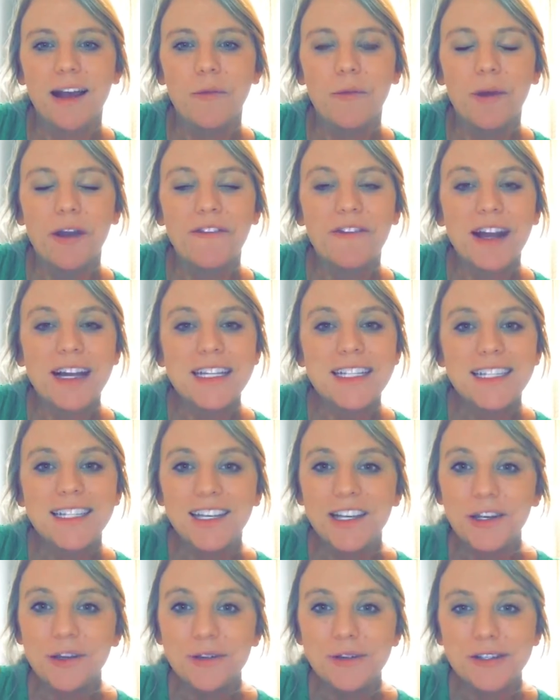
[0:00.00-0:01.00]
If I
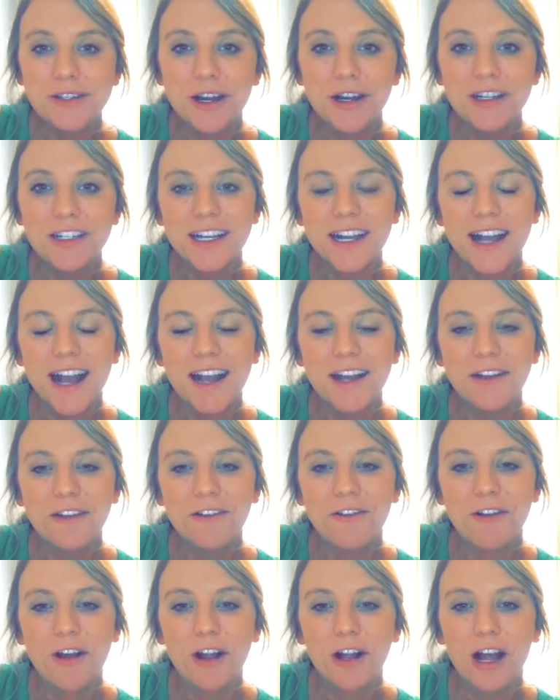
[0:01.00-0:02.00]
see you start to kind of
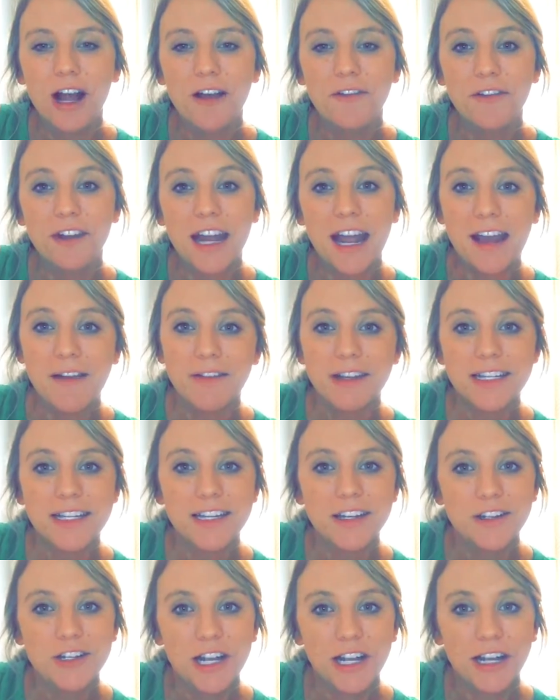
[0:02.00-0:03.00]
fall off and I haven't seen
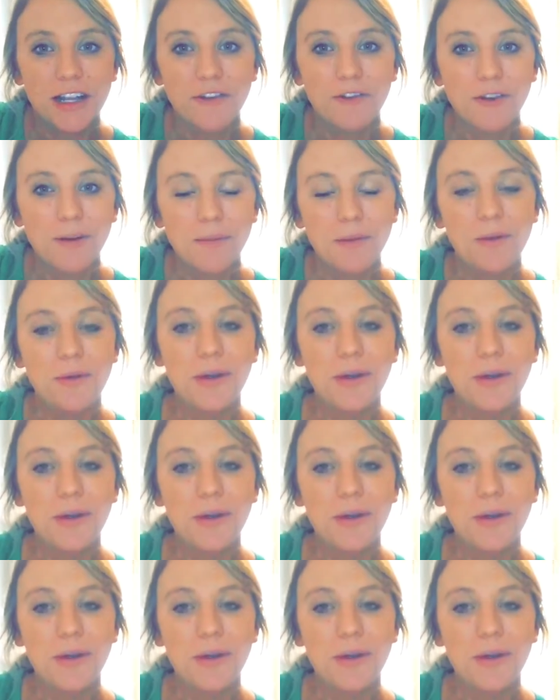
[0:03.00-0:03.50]
a check-in from you,